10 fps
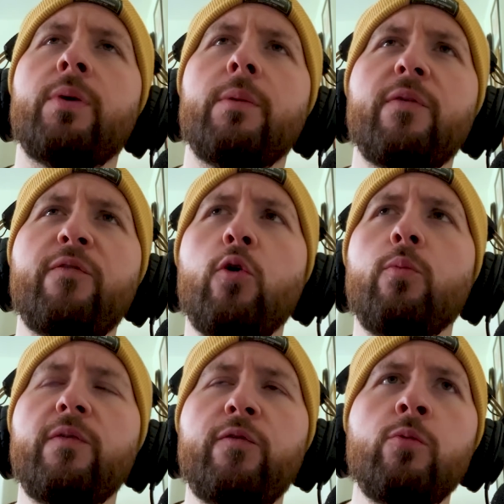But
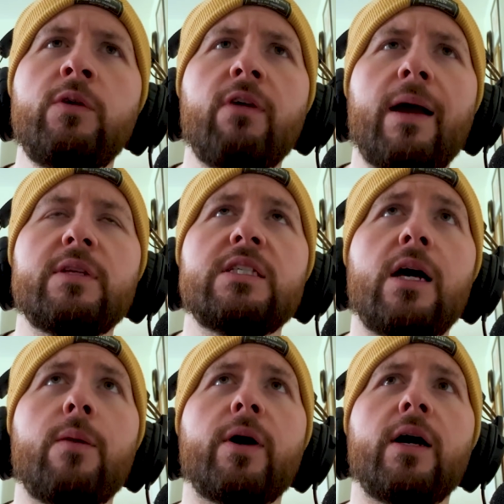before we wrap this
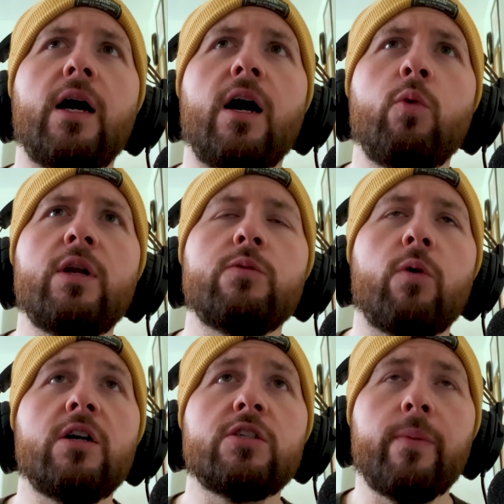up, I wanted to
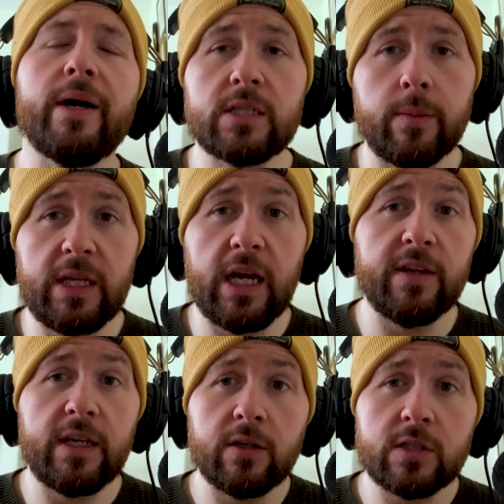ask you about some of the
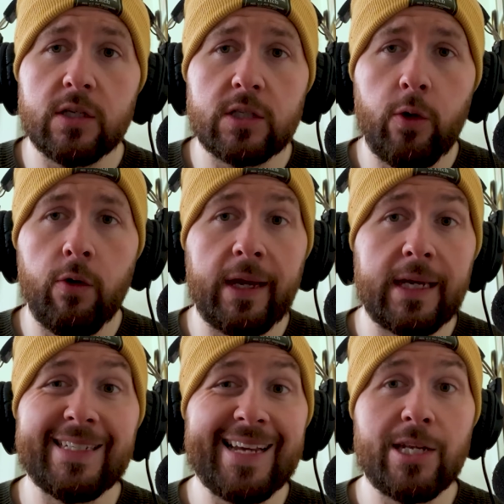other youngsters who are in
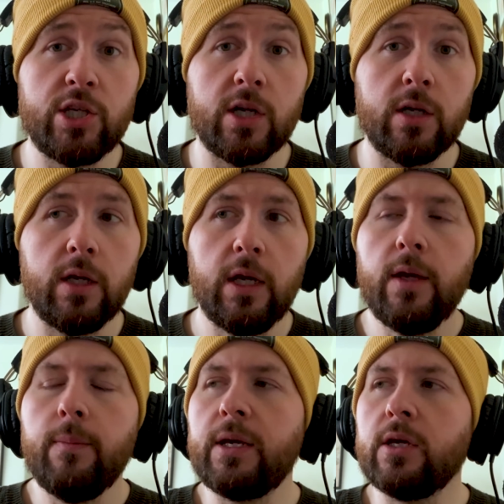contention,
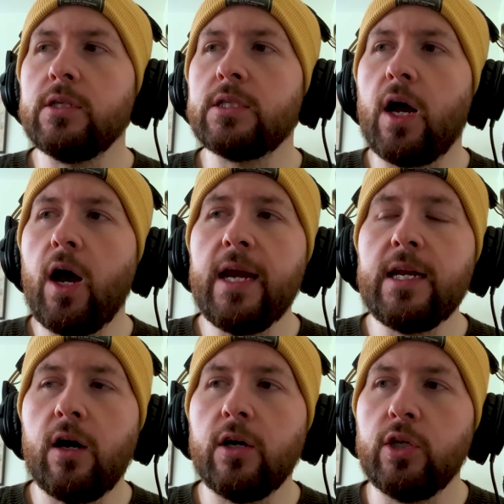because I'd
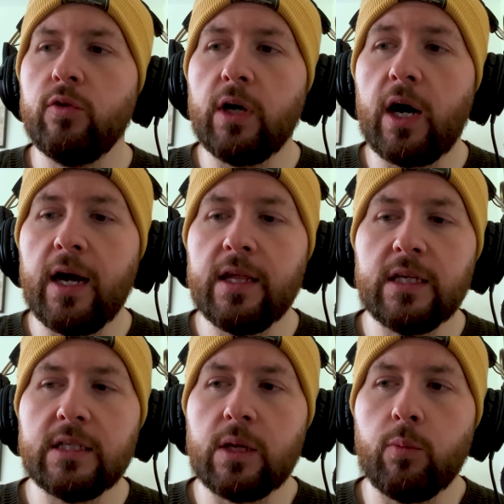argue that I
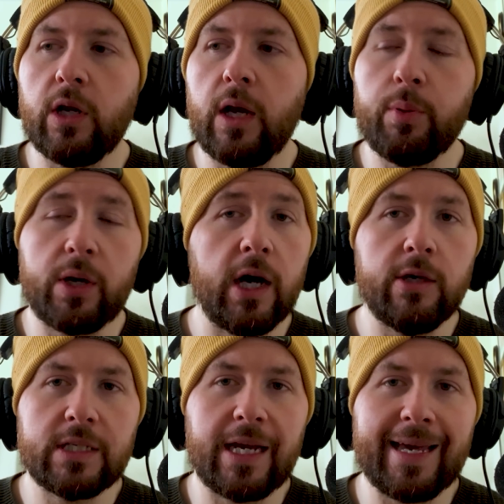think someone like
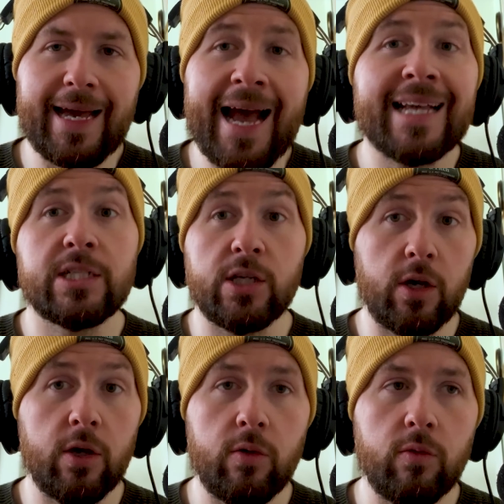Bukayo Saka has to
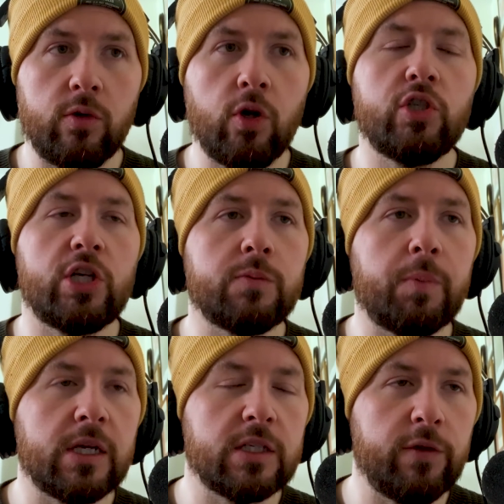go, not just
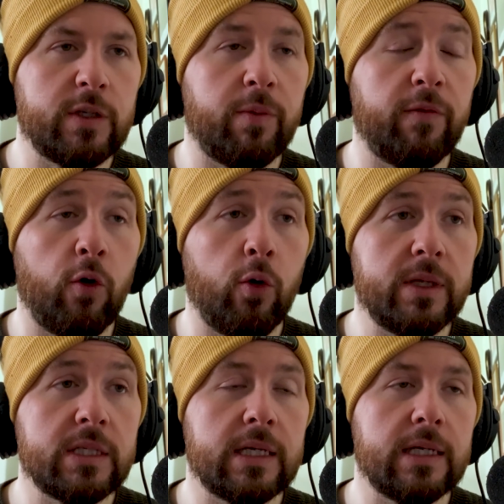because of his
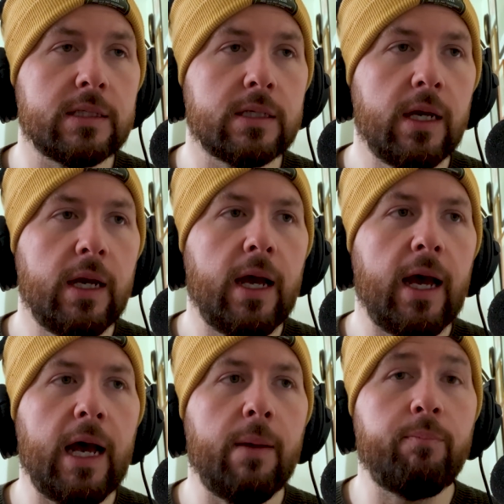performances,
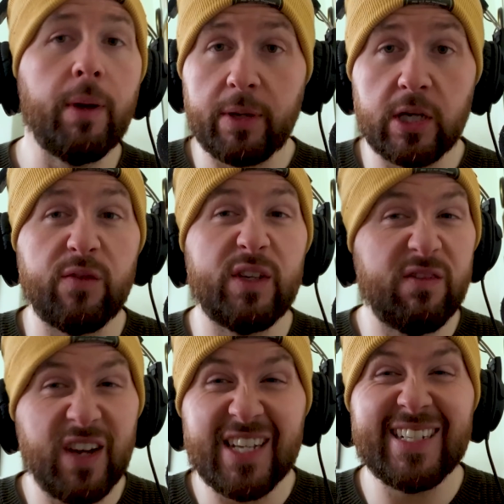but because of his
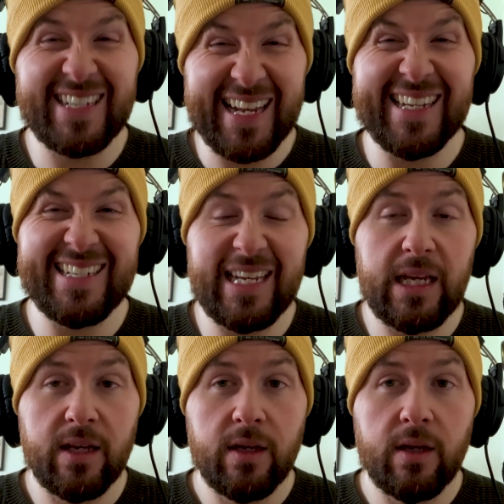versatility.
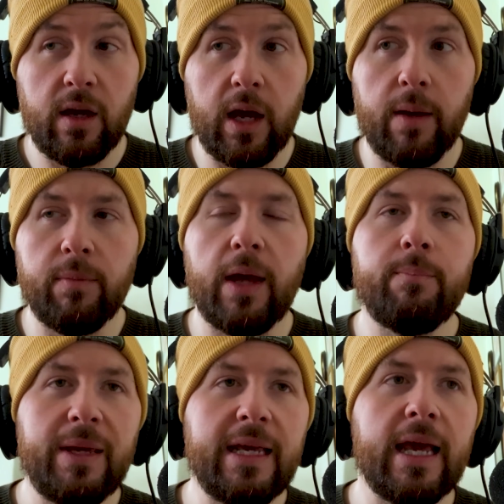Like
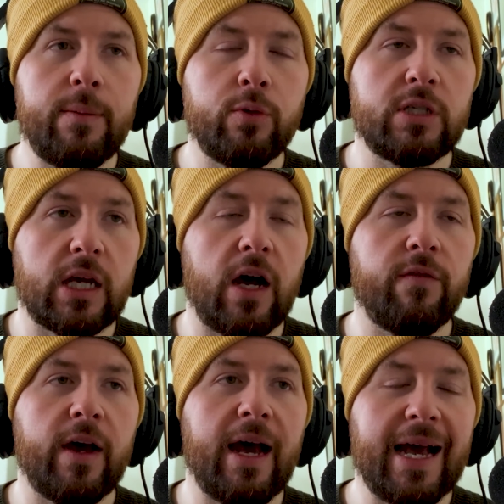being able to
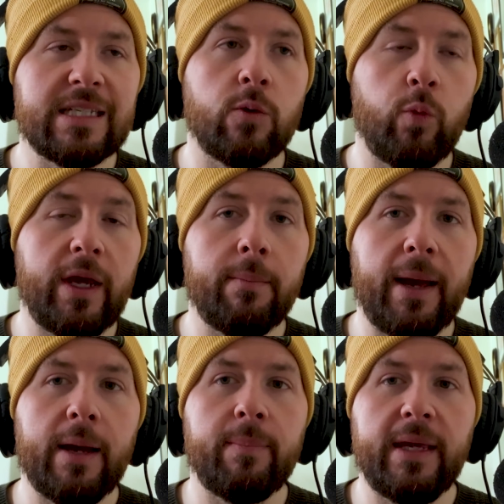cover as a wing
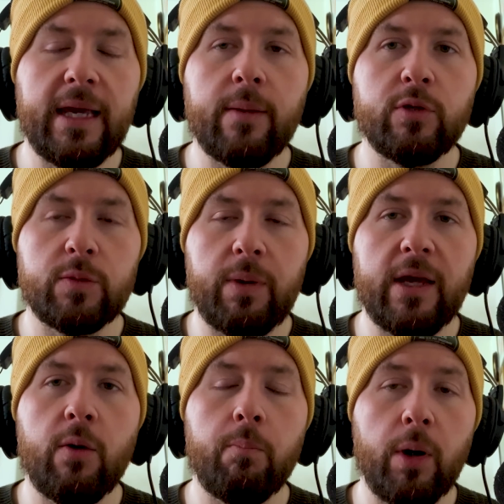back, being able to
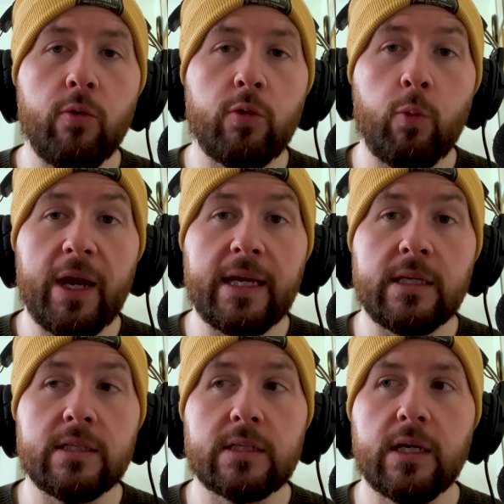play on both
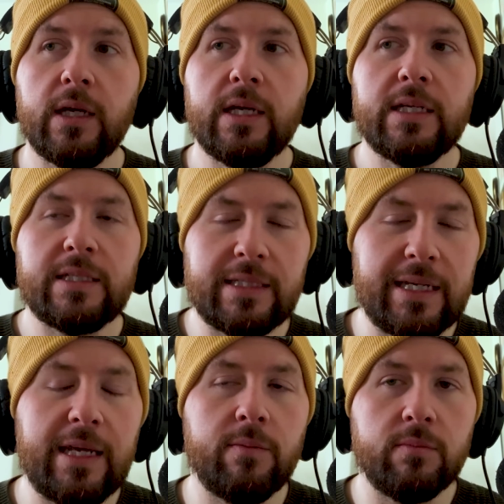wings
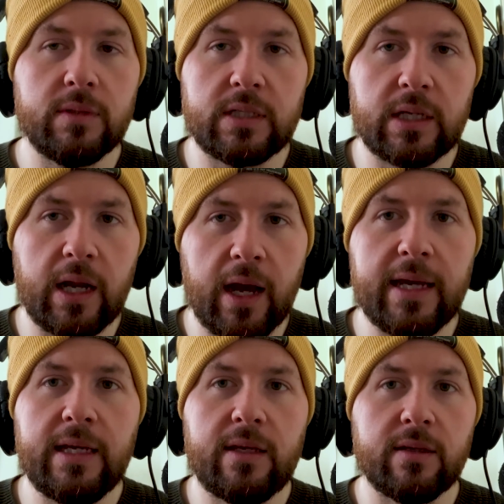seems
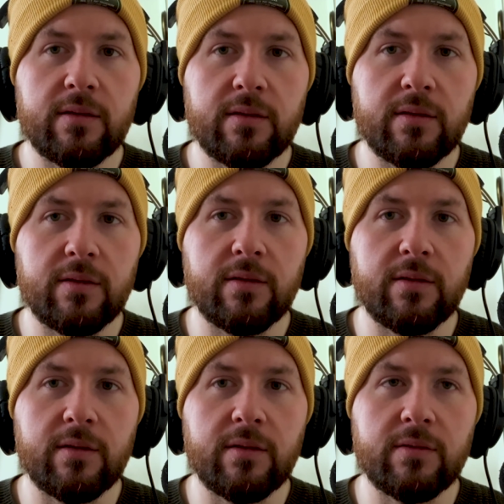like
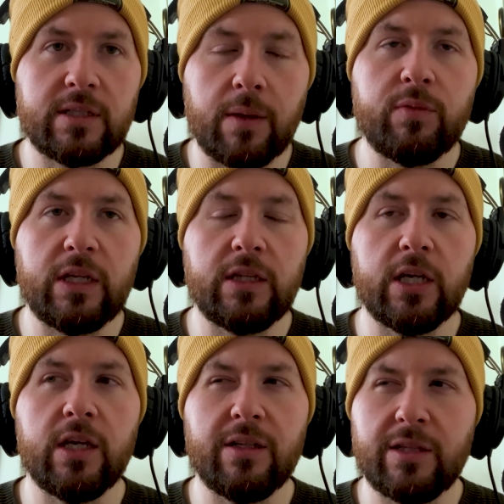something
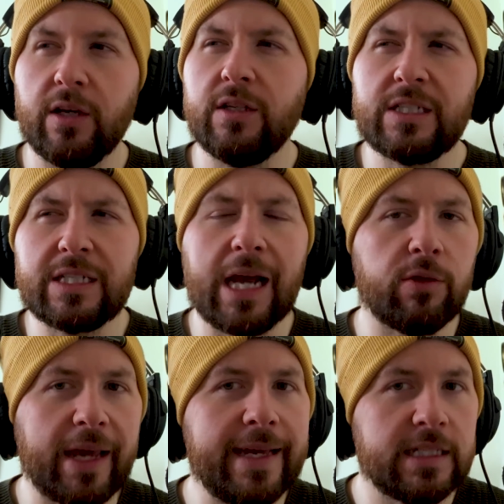that
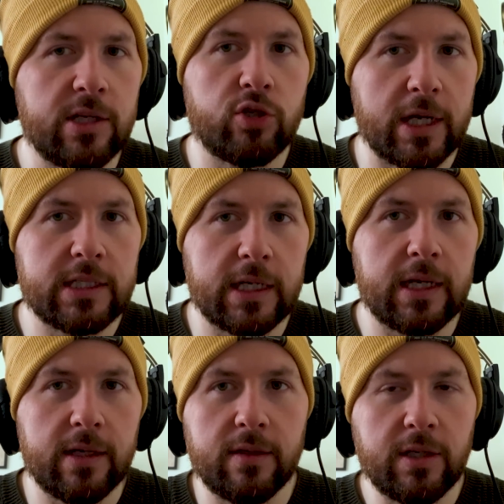Southgate is interested
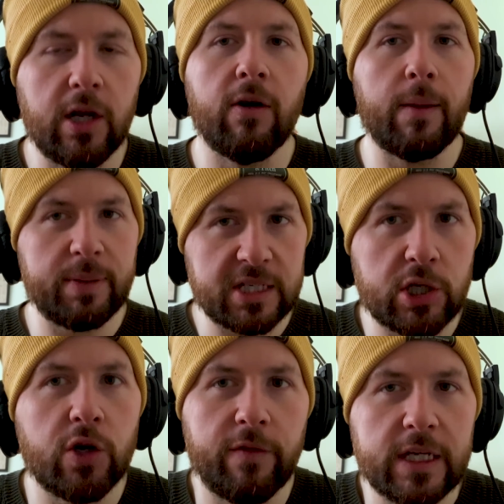in. Like
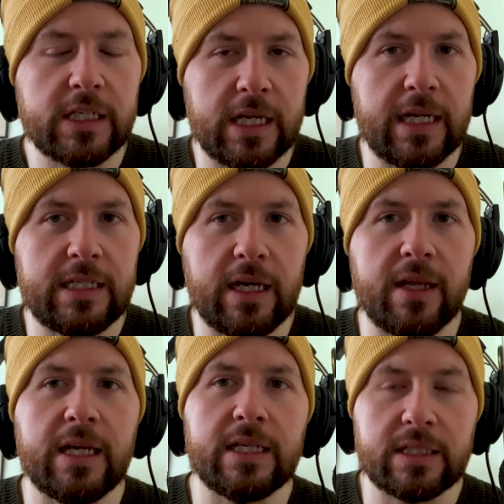positional versatility, I
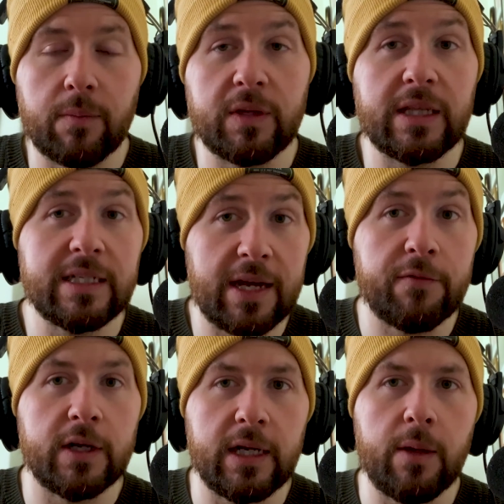think, is something that
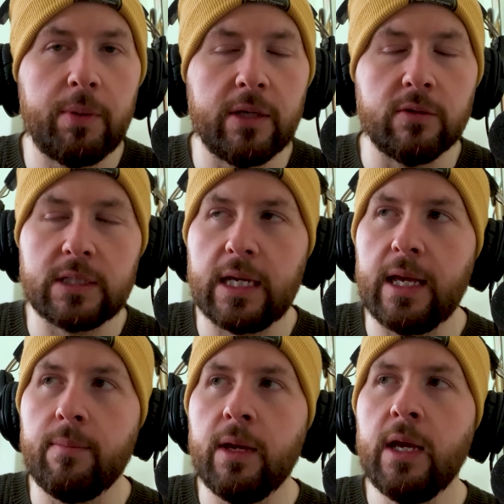definitely appeals to him.